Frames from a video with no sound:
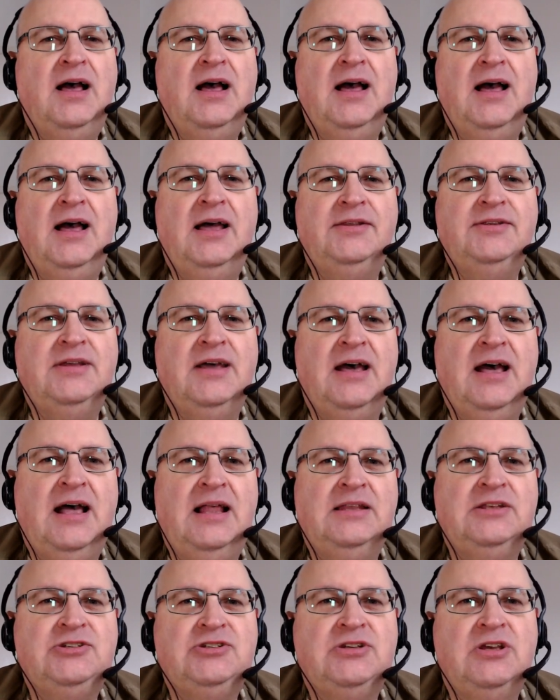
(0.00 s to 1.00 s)
And
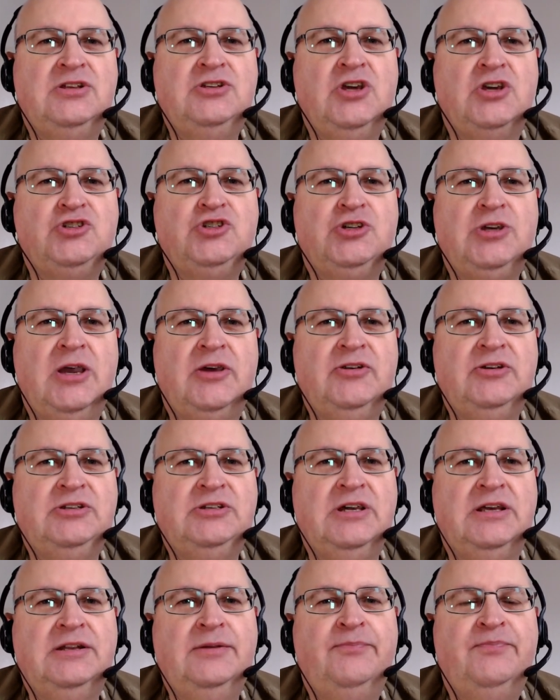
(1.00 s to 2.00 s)
Allison
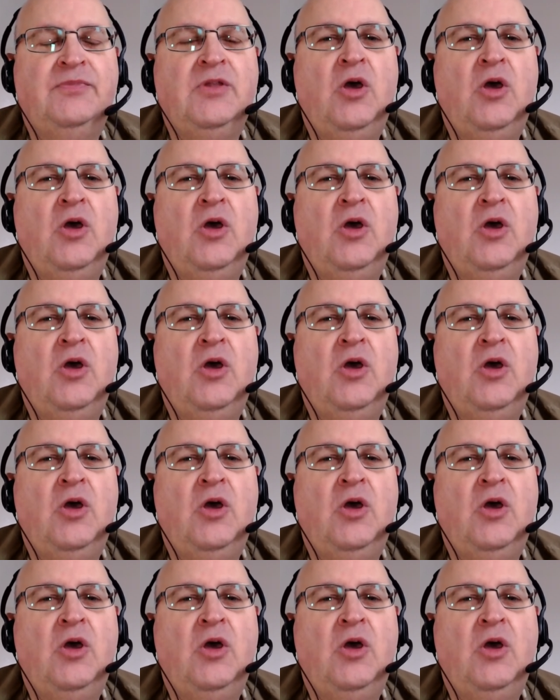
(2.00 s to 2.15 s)
Sheridan,